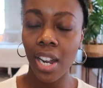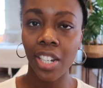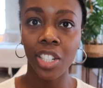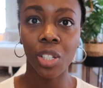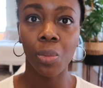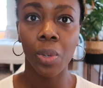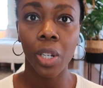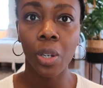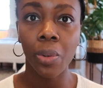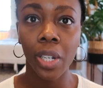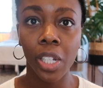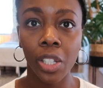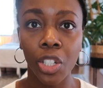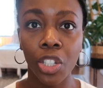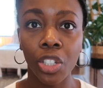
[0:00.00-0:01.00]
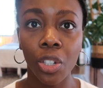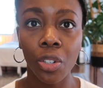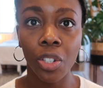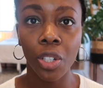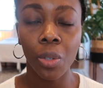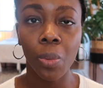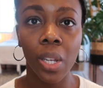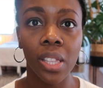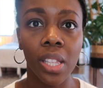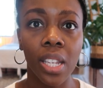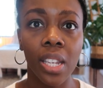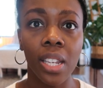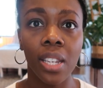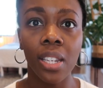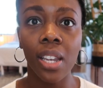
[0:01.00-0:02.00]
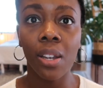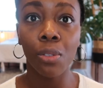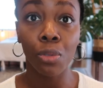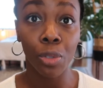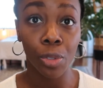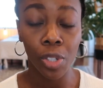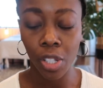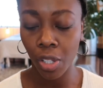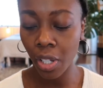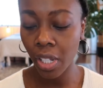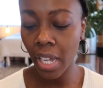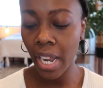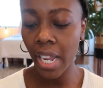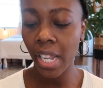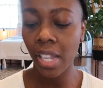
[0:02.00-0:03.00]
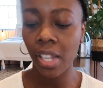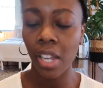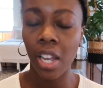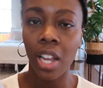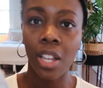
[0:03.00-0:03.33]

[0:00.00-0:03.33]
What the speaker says: I just want to quickly show you what the roots look like.